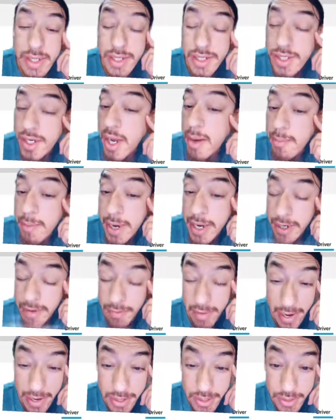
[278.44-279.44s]
Some
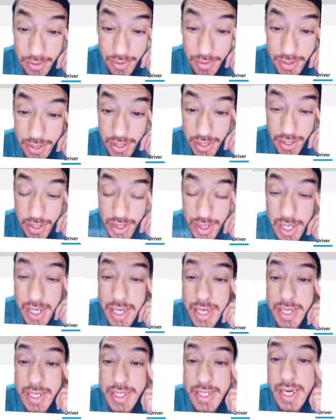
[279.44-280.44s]
manufacturers, such as
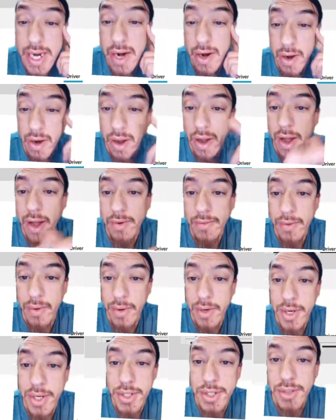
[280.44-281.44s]
Kyocera, offer
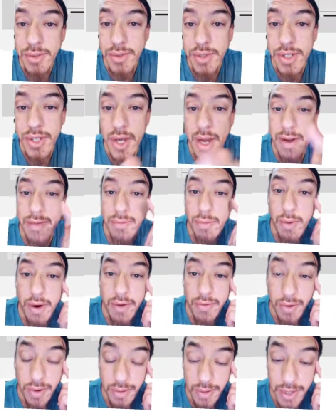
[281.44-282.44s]
additional
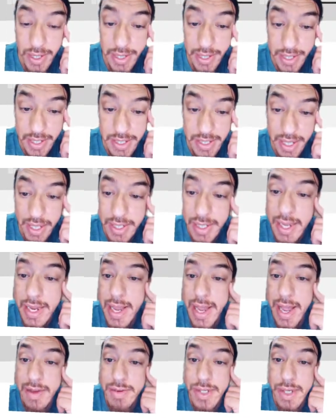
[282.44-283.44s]
software for Linux. Like they
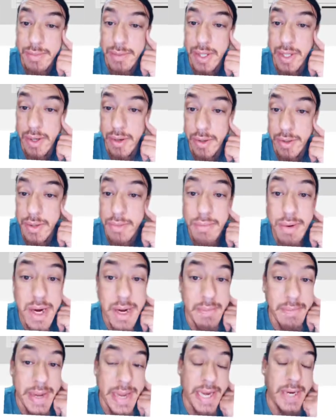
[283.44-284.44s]
have something called the
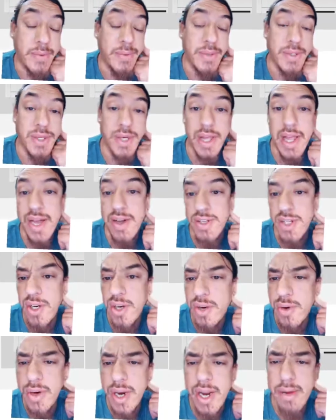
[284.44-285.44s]
Print Panel, which allows you
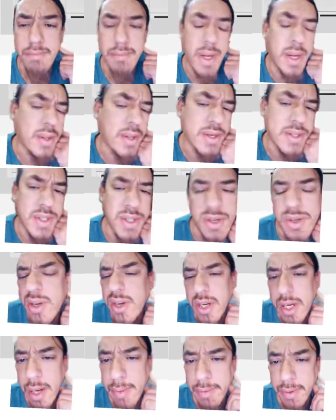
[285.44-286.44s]
to create booklets and do
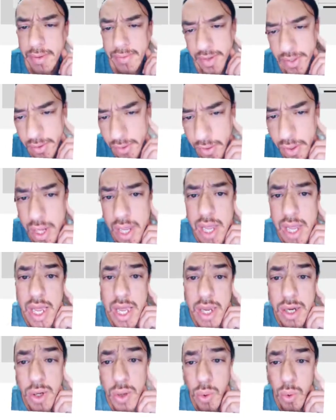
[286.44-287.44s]
a couple of other
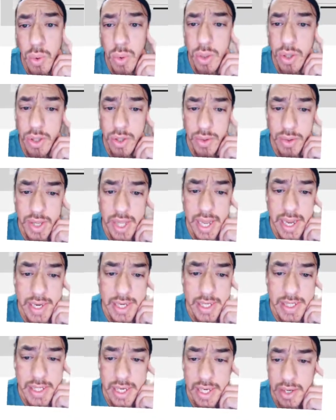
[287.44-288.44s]
cool little
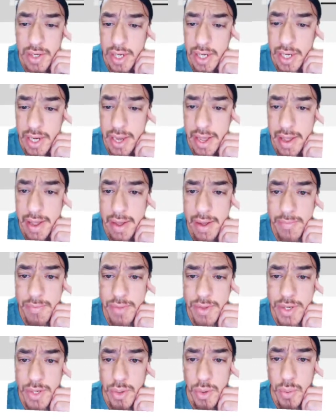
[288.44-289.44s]
things that you can
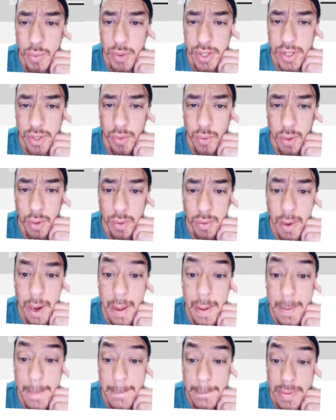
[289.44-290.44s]
do with your
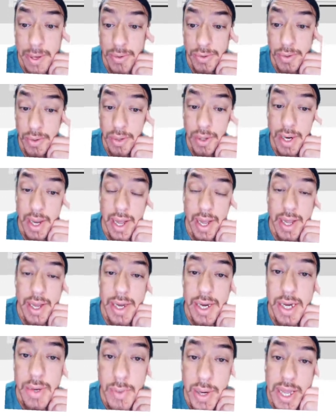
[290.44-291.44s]
printer.
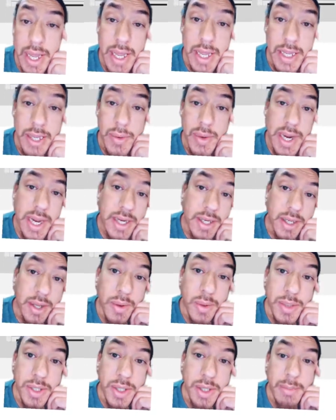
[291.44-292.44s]
Anyway, you would have to
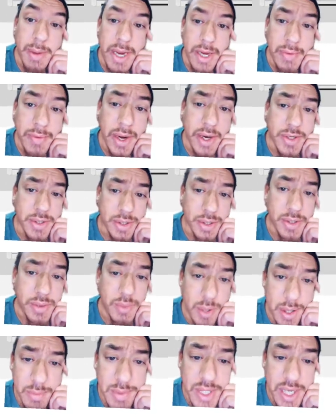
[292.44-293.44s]
go to the manufacturer's
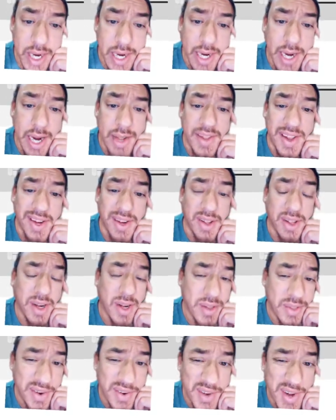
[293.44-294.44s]
website and then click
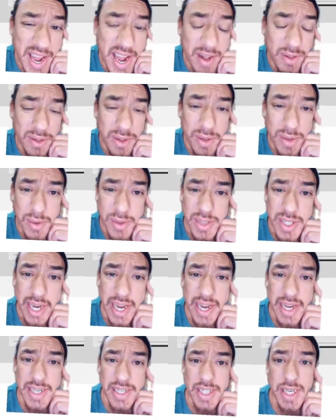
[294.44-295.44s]
on their downloads.
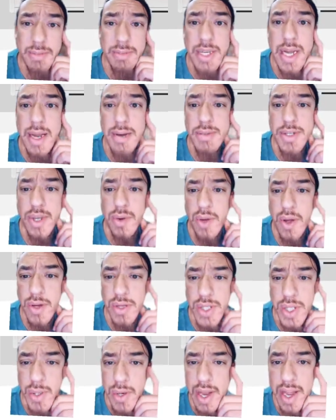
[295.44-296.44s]
And sometimes they'll
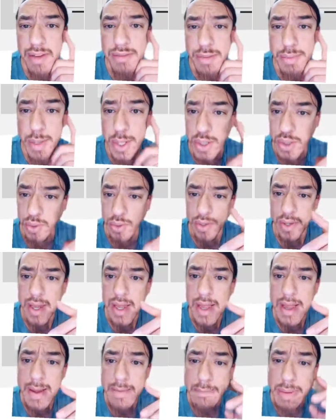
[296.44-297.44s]
also have special
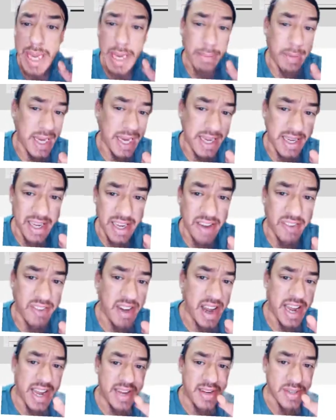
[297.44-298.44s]
PPD
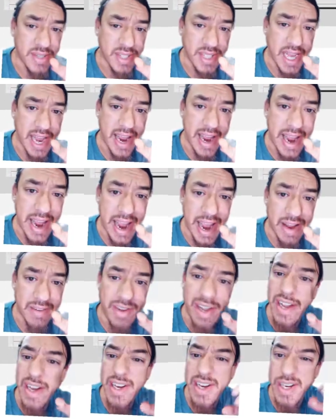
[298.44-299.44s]
files that have
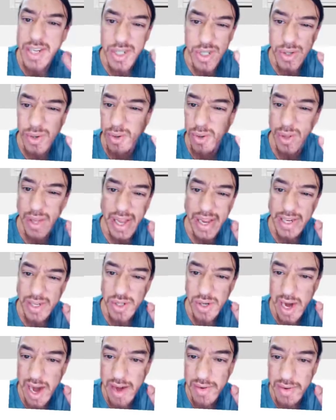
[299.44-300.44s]
additional like
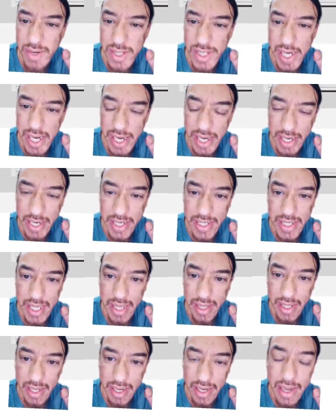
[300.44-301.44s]
driver settings
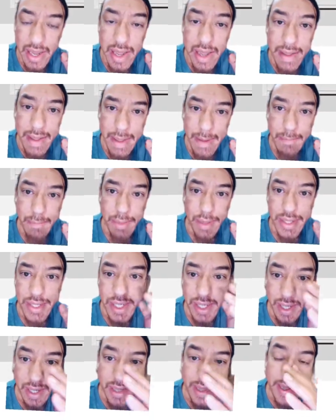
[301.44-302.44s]
that the
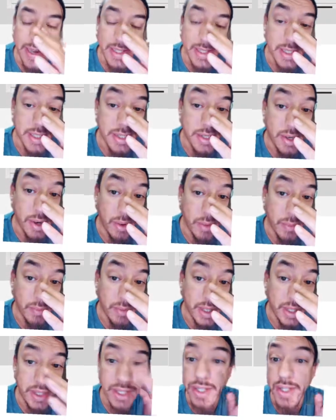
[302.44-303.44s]
implicit classes
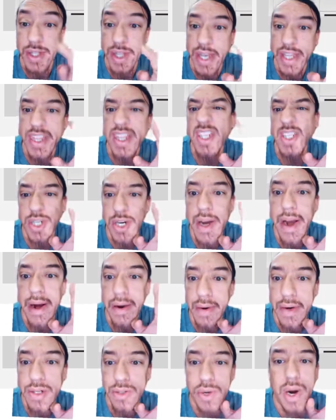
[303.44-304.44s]
don't, that the
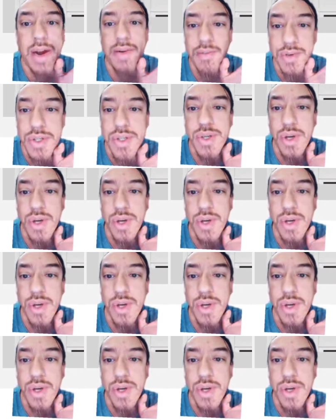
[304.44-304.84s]
generic drivers